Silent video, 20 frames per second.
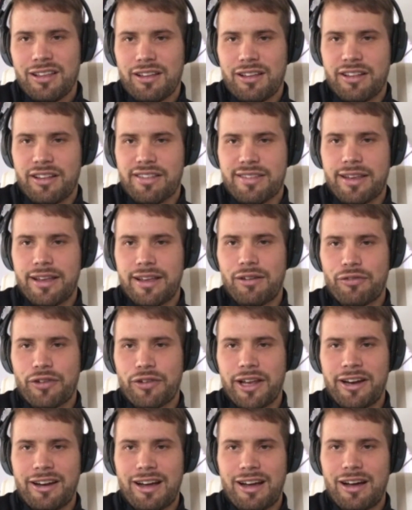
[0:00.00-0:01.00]
instead of
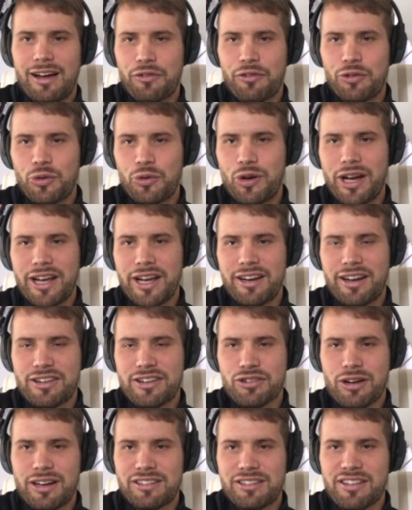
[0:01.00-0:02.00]
getting out of the way, they
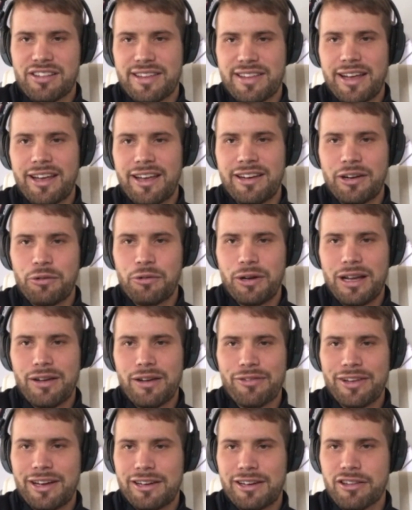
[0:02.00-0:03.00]
try to stay in the way
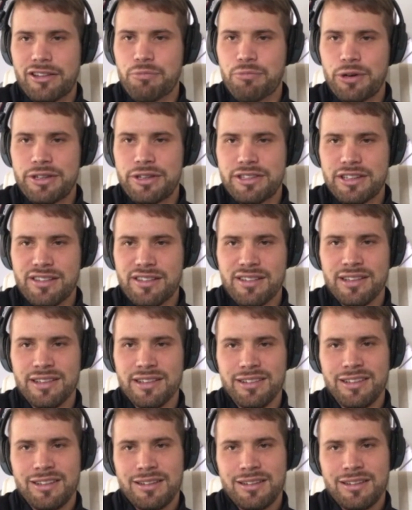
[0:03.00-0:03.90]
of the other sprinters.